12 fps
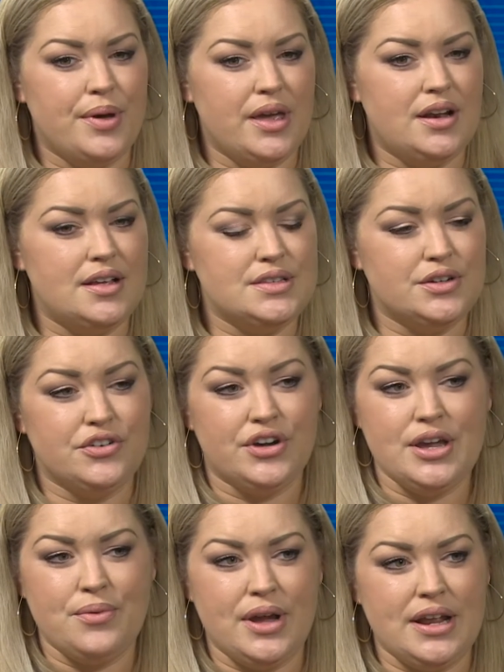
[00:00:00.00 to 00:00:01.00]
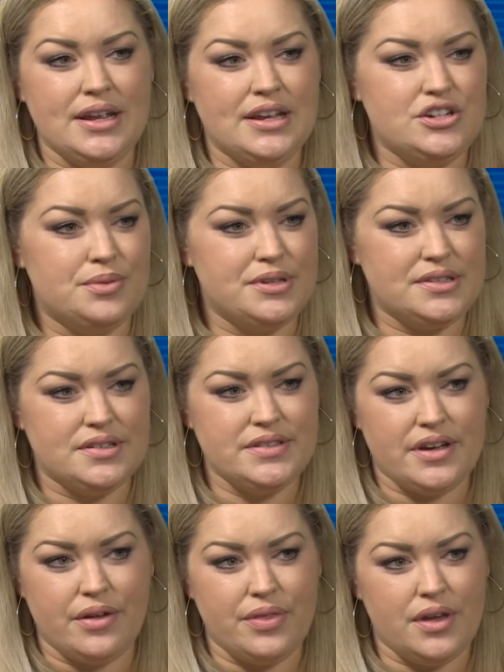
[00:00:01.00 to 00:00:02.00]
But it's a great way to get your
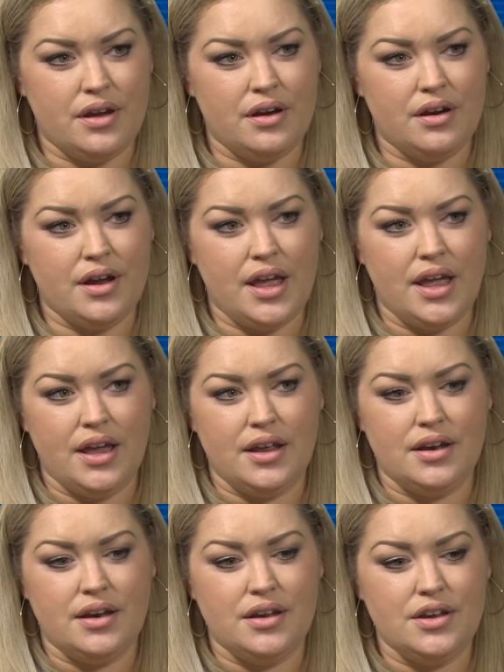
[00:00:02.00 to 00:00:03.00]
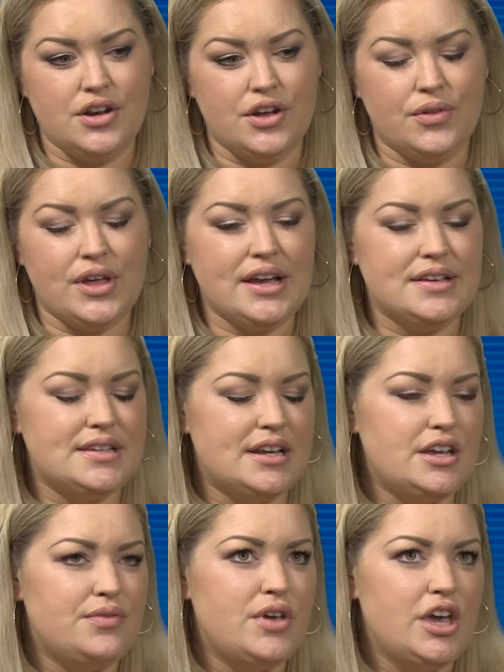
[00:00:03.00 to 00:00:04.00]
business out there. And, you know, like I
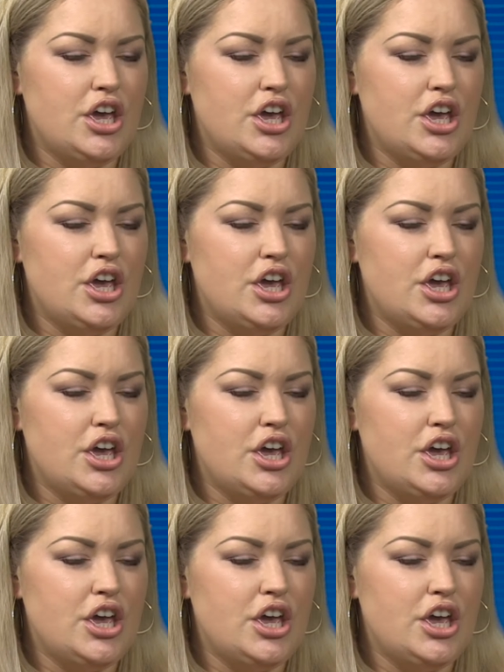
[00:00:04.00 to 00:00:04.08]
said,